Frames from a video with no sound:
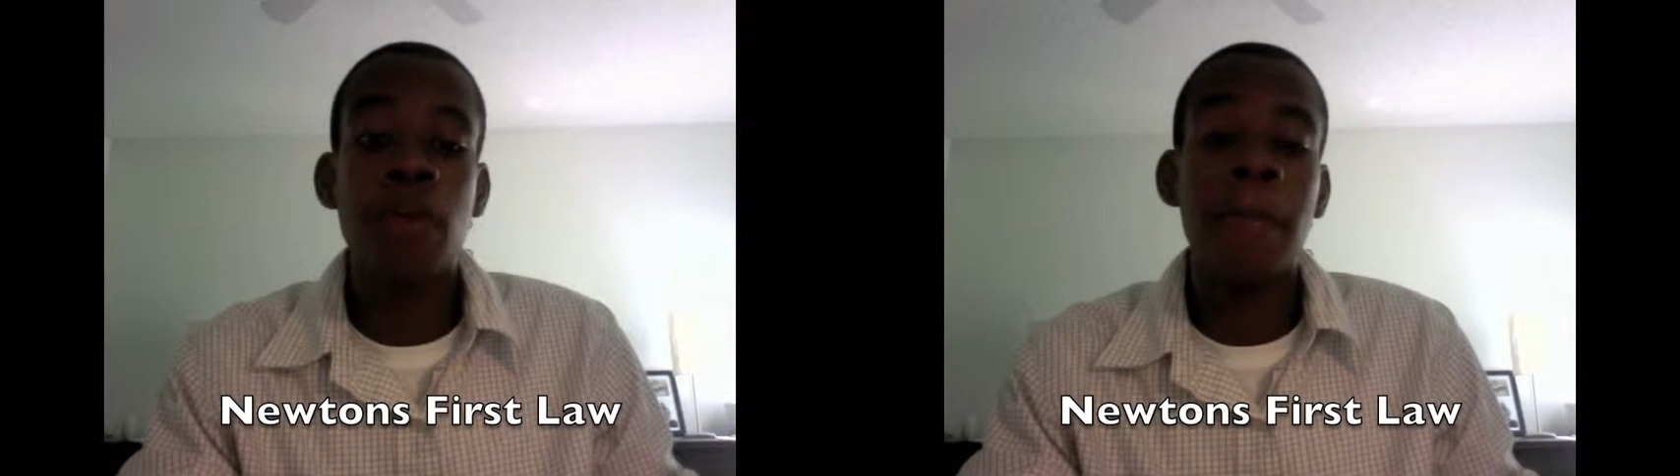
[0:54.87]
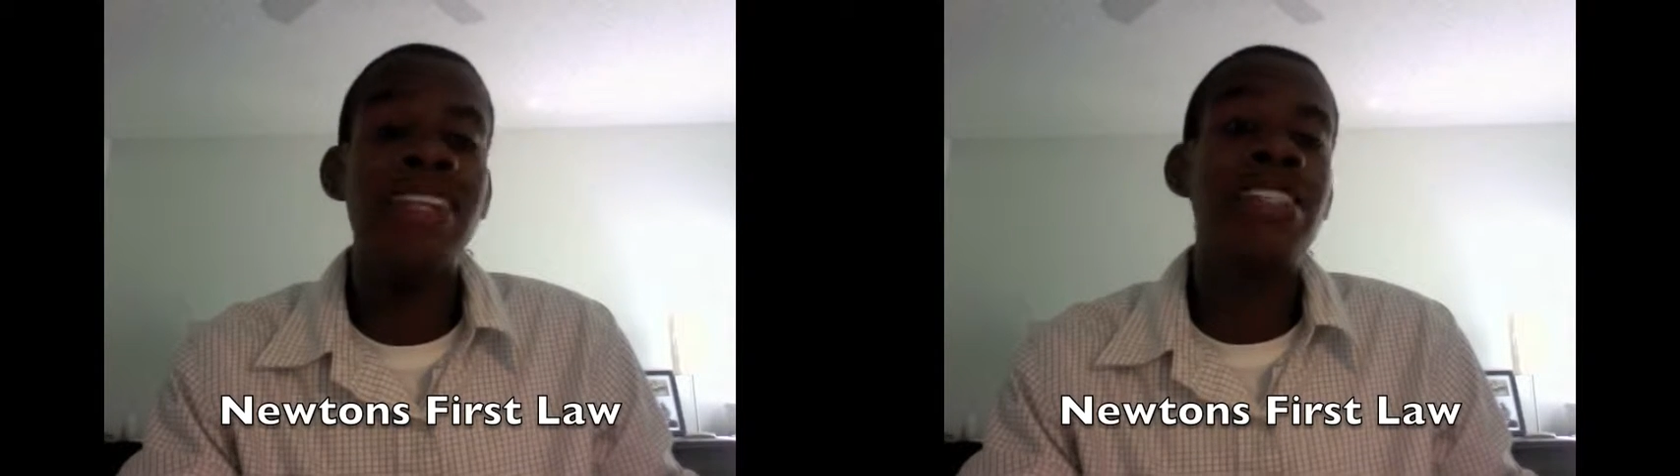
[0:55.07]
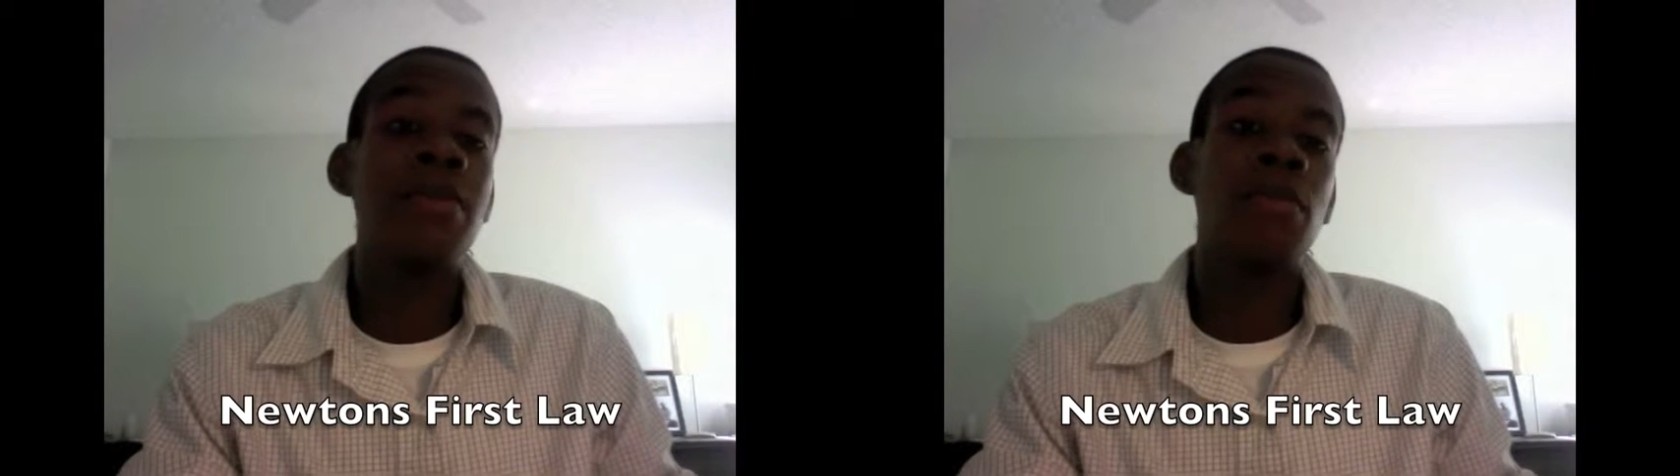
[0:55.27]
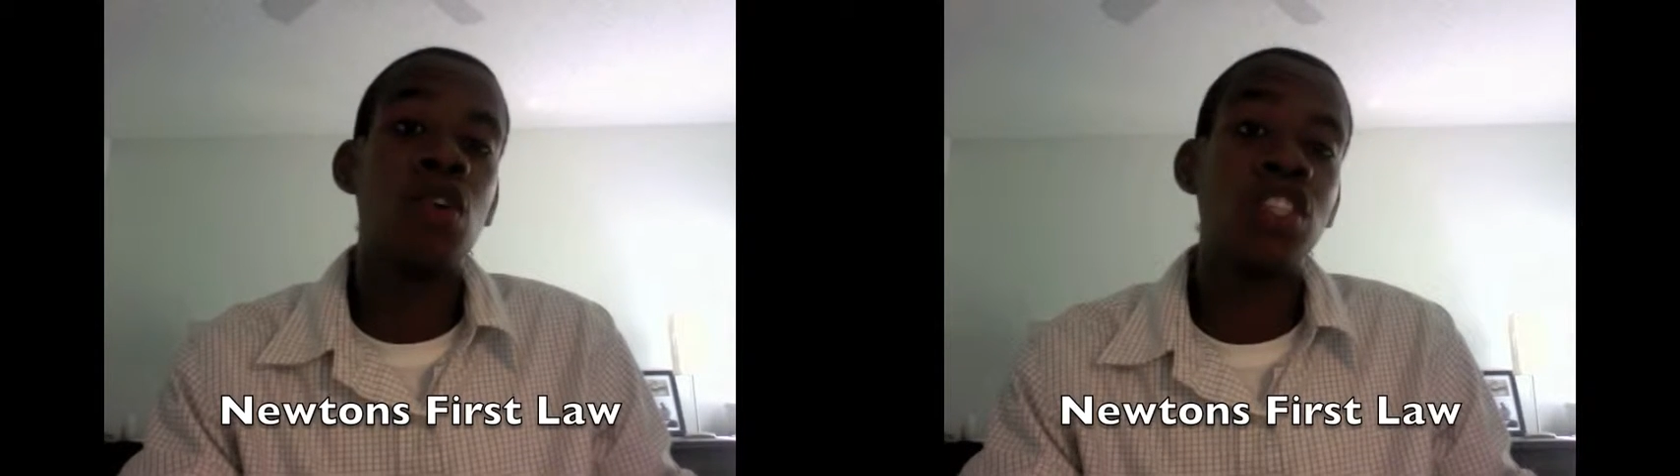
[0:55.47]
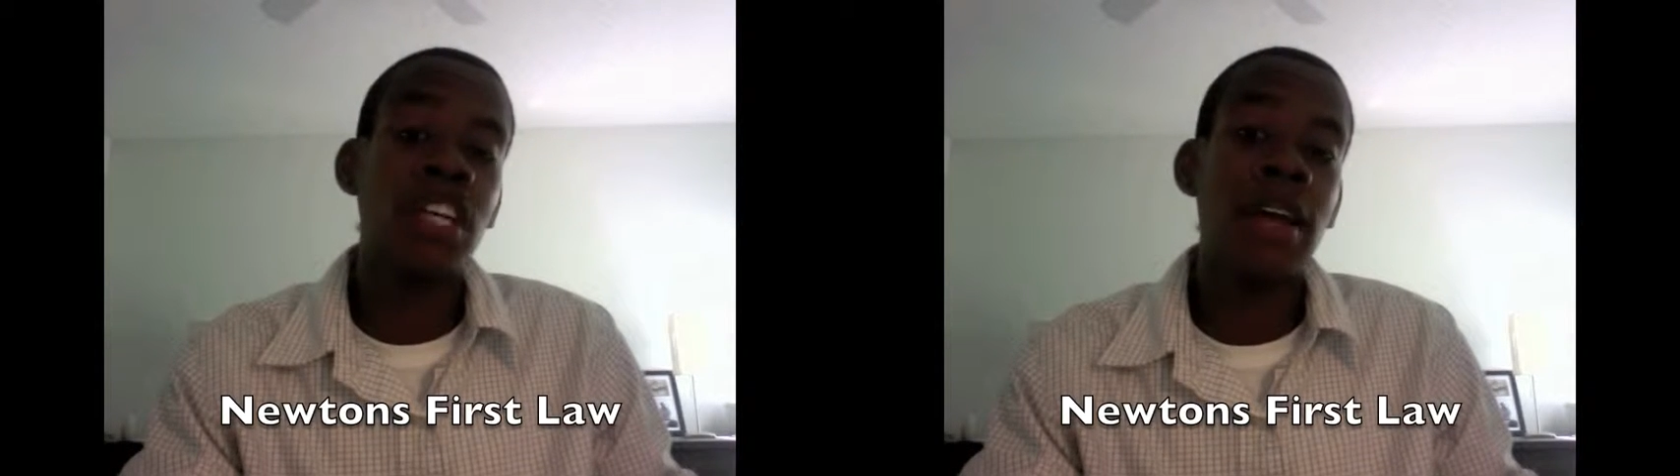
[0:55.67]
remains in
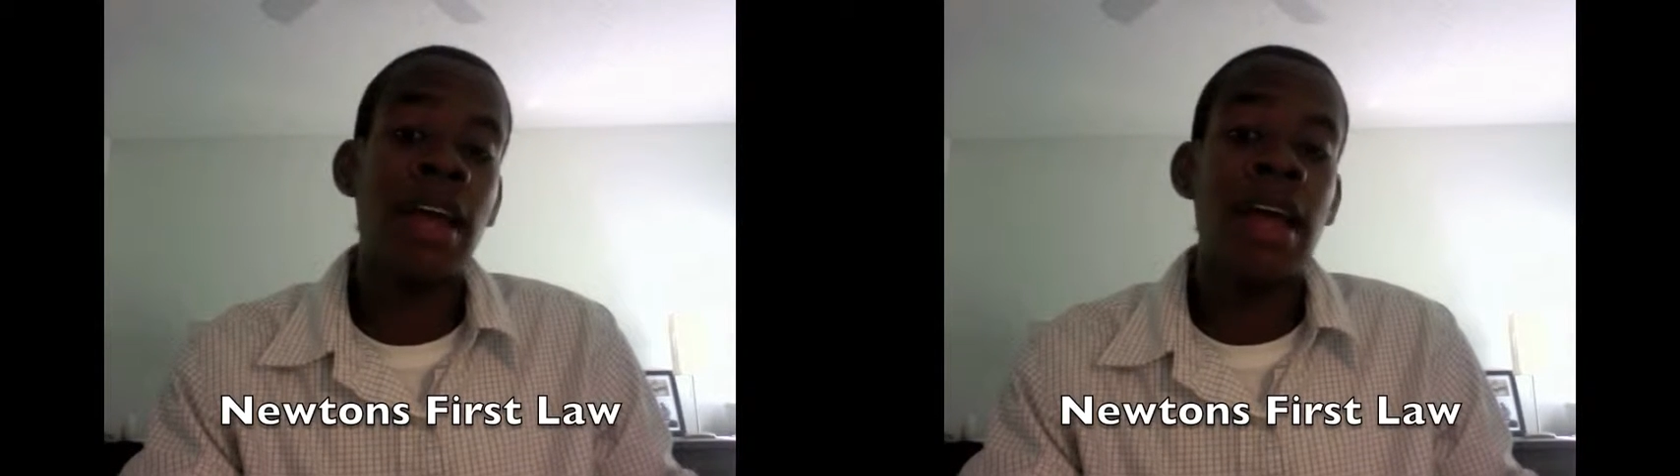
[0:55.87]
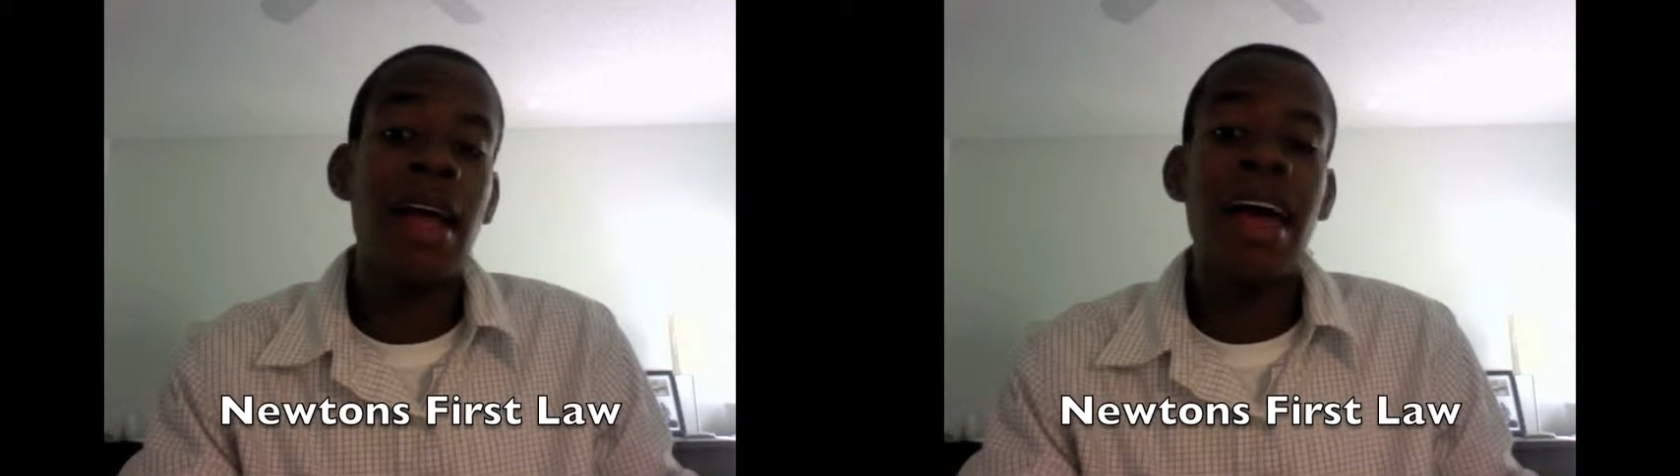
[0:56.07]
motion